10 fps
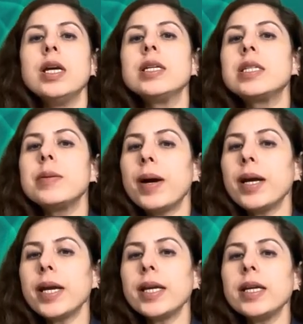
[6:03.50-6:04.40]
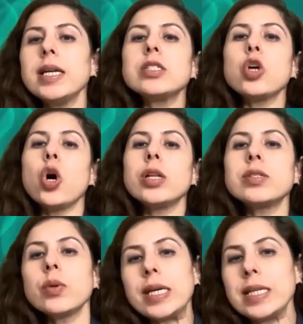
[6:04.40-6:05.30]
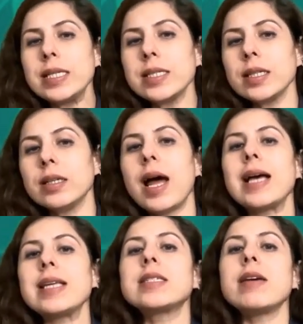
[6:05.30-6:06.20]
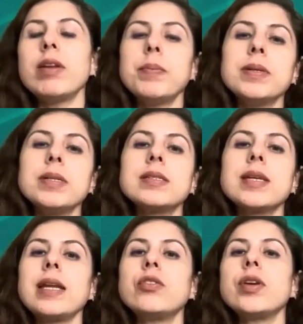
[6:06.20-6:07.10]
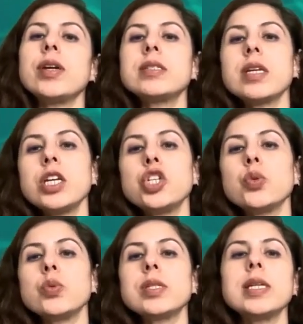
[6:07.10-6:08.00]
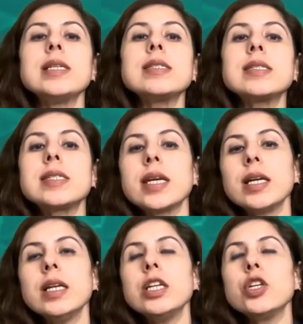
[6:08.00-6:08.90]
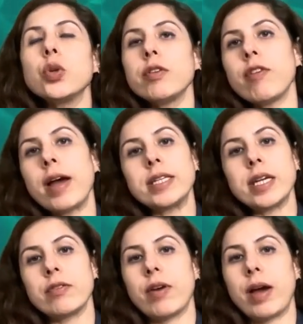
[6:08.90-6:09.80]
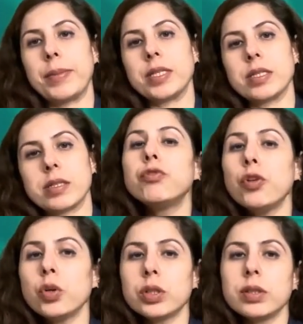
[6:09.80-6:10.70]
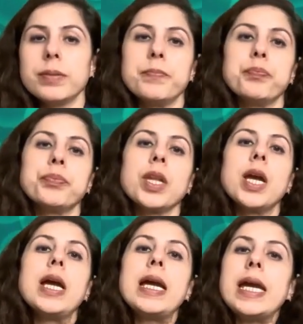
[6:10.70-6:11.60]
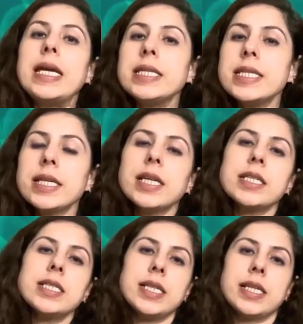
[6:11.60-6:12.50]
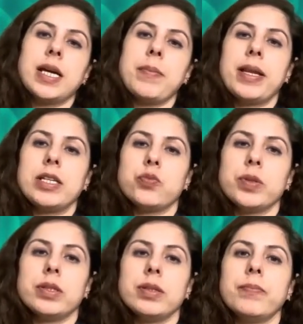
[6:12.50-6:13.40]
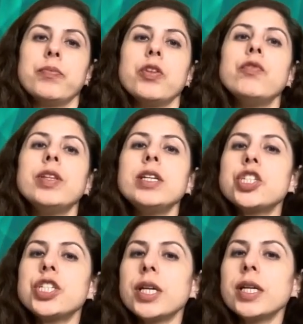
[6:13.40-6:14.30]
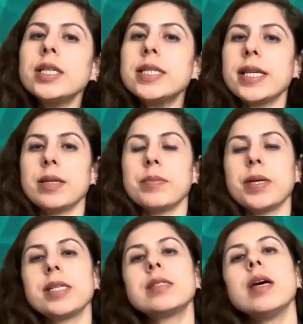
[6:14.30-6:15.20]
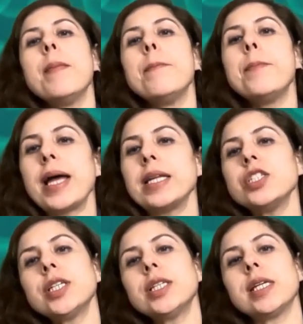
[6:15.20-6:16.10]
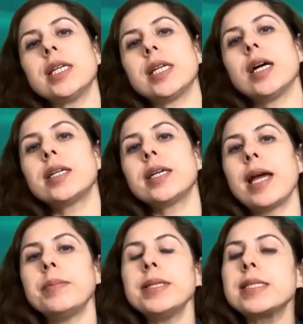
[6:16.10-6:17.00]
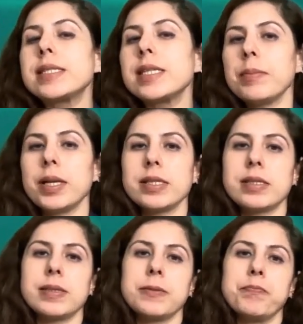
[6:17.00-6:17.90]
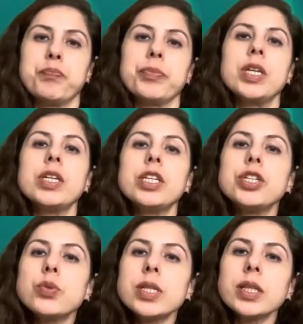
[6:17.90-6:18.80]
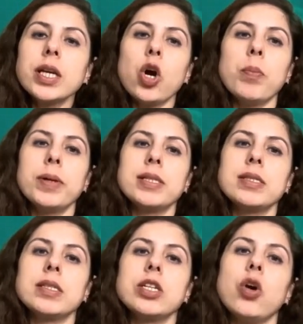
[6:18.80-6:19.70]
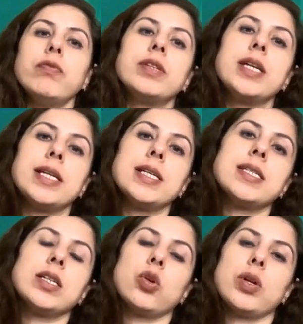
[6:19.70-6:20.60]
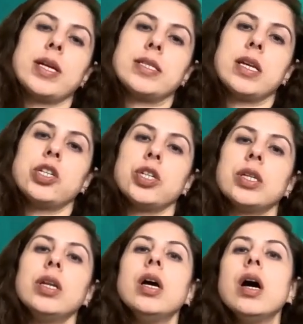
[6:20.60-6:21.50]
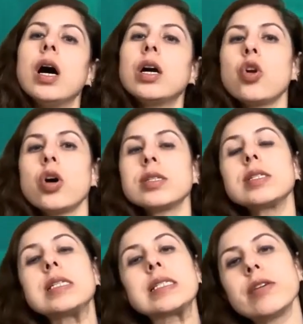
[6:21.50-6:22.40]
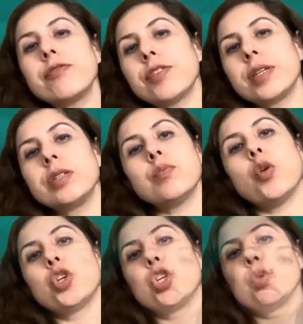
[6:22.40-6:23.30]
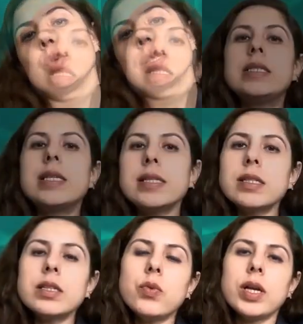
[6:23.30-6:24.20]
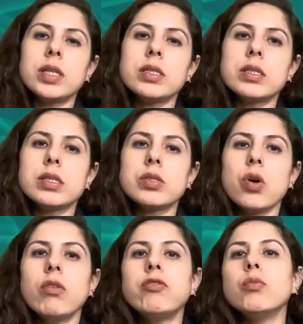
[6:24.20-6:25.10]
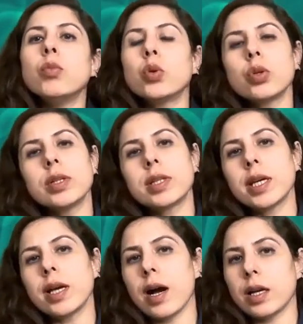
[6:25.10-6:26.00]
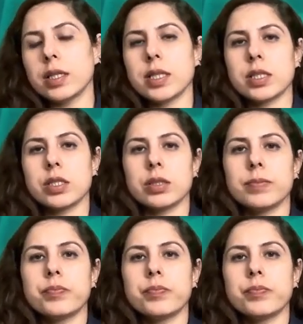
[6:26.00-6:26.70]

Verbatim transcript: Debugging is also easier as developers can trace issues in a single unified environment. Fourth, integrated data management. With a shared database, managing data can be seamless reducing the complexity of data synchronization across different modules. Disadvantages of monolithic architecture.